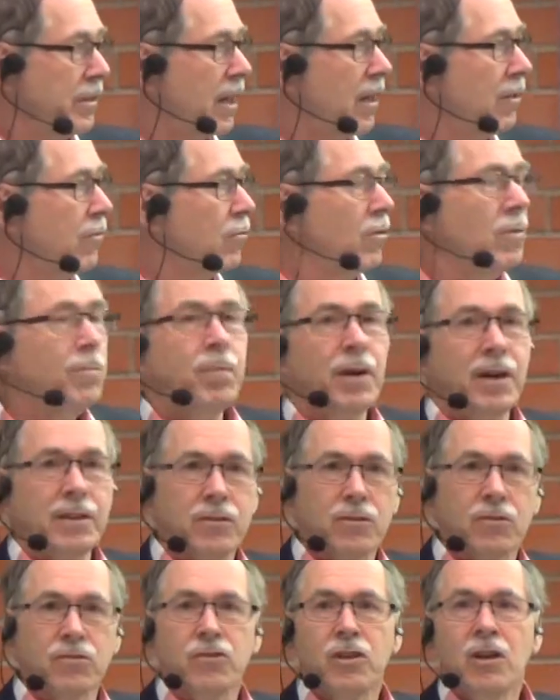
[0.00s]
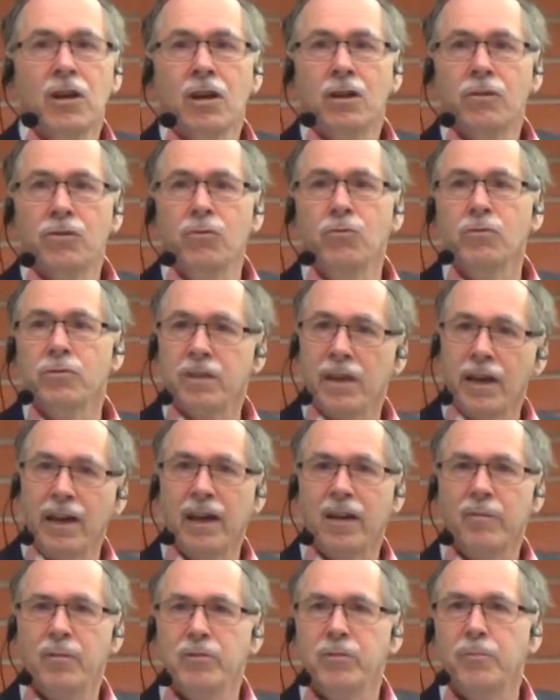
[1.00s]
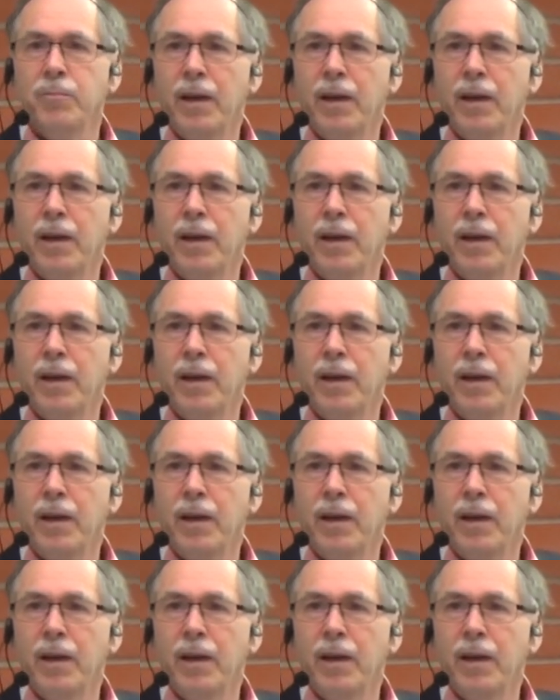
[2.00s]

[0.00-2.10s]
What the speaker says: The outgoing particles do not care about the